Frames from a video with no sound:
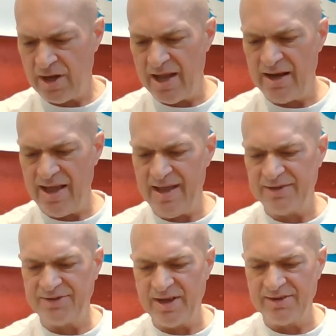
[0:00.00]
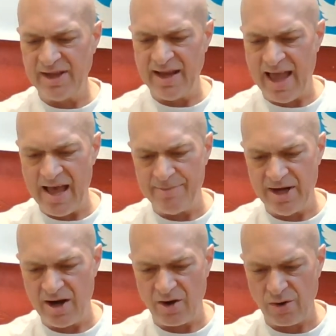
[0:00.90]
And it has things like
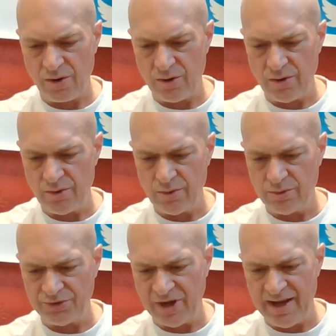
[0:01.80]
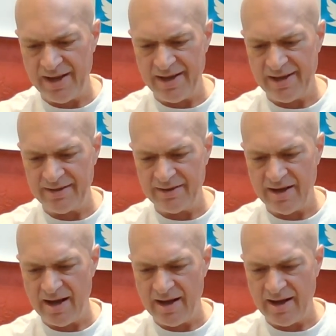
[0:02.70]
habaneros
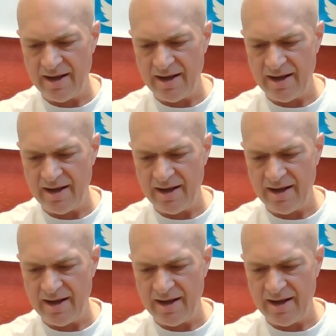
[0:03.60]
and